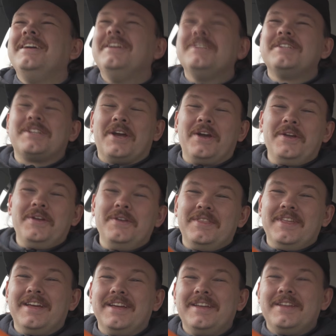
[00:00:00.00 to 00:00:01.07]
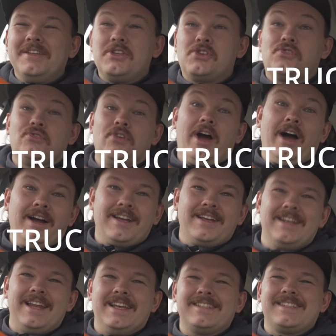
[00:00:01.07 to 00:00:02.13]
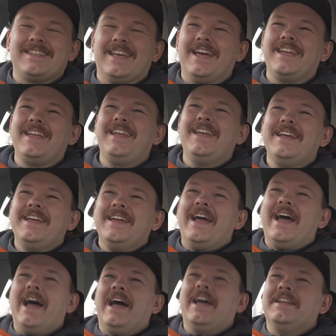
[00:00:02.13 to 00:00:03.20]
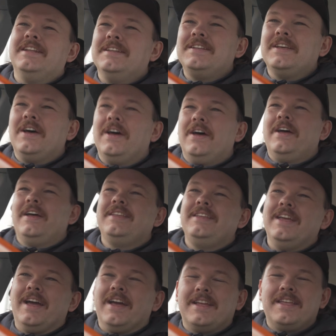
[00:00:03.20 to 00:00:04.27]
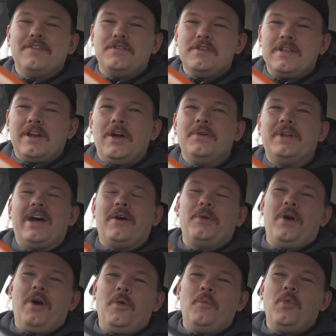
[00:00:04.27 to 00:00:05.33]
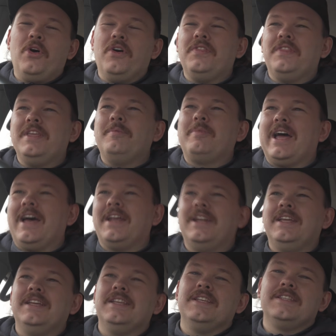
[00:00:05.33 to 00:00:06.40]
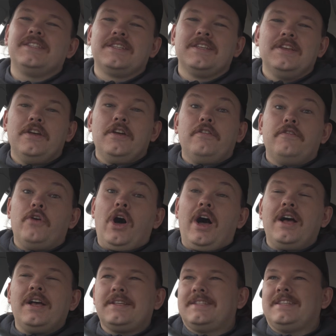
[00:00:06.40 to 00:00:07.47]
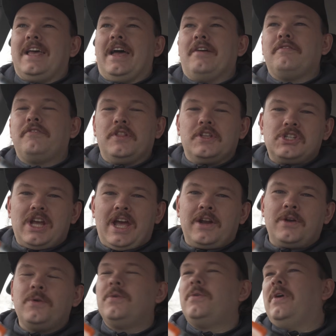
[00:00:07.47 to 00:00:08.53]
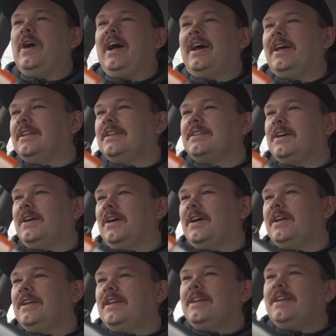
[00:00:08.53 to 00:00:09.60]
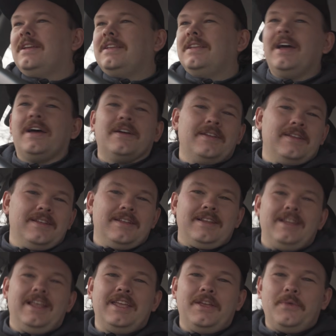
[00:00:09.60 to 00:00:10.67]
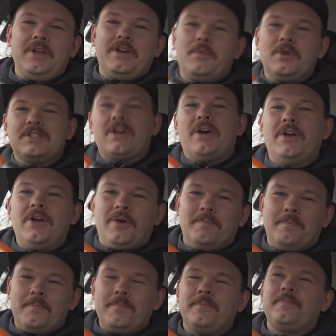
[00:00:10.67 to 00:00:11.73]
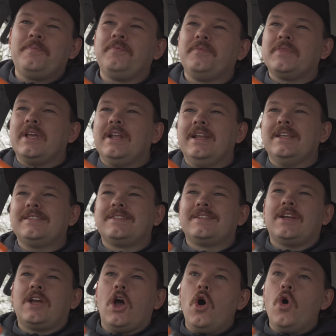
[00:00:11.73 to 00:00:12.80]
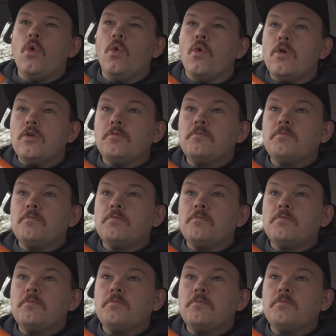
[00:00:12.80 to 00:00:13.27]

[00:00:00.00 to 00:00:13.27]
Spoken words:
show you the truck, let's say, and yeah, give you the lowdown on what the plan is for us and for the channel, and yeah, let you in on what's going on. Let's go.